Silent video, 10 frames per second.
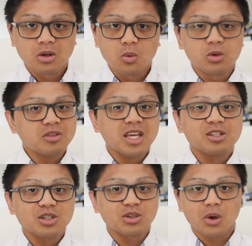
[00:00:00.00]
Wouldn't they
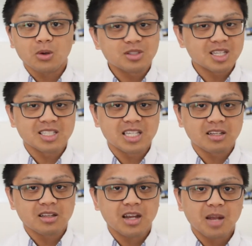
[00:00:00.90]
just go to the
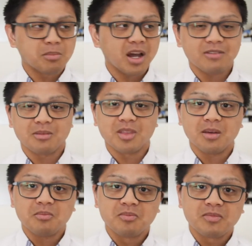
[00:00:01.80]
dealer and buy it from them?